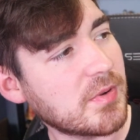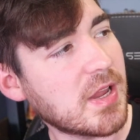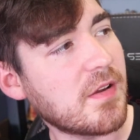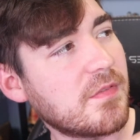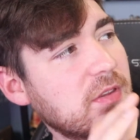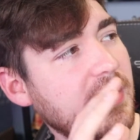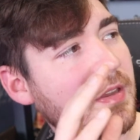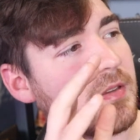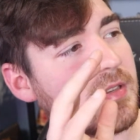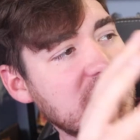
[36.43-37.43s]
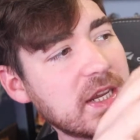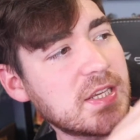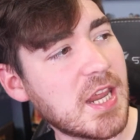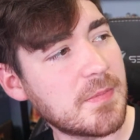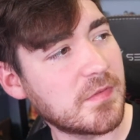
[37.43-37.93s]
We have the
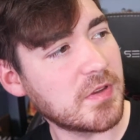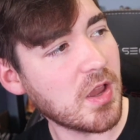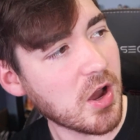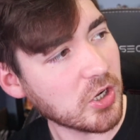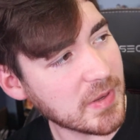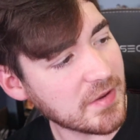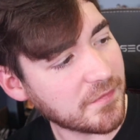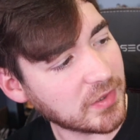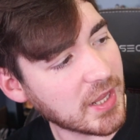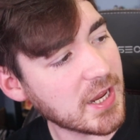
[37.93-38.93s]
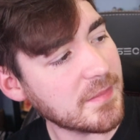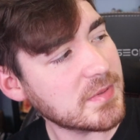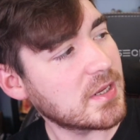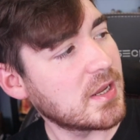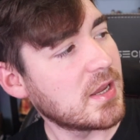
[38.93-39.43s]
cityscape of Yharnam in
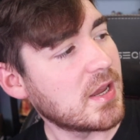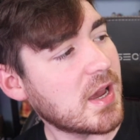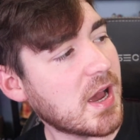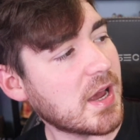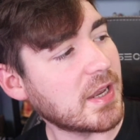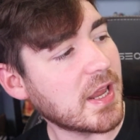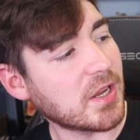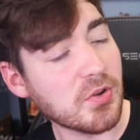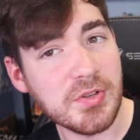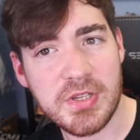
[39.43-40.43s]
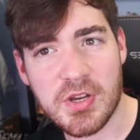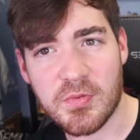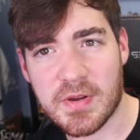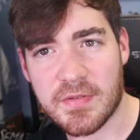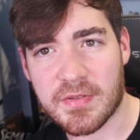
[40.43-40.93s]
flames and a hunter
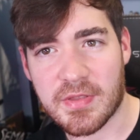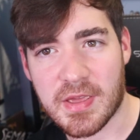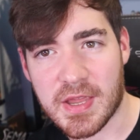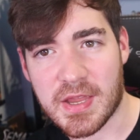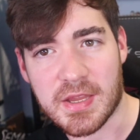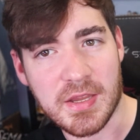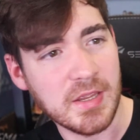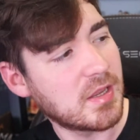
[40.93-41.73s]
with a